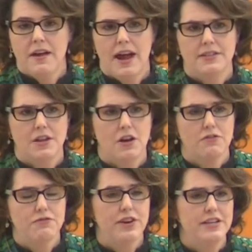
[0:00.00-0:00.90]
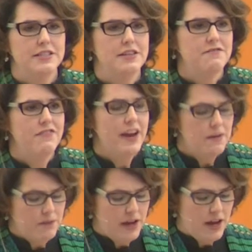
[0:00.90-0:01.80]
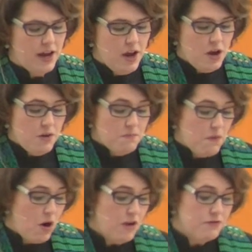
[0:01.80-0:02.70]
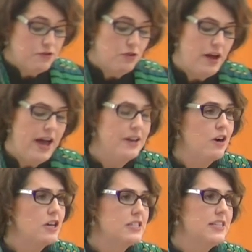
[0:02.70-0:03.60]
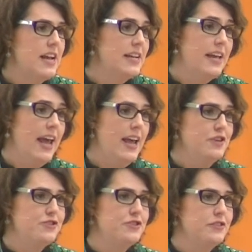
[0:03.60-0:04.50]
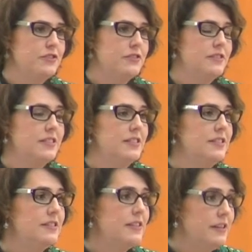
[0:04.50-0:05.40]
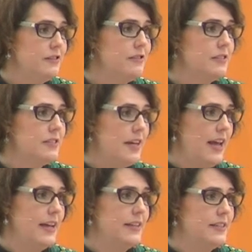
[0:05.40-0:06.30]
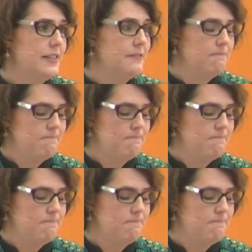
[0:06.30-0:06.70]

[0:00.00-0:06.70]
as our friends and family marvel at our dedication to still say it.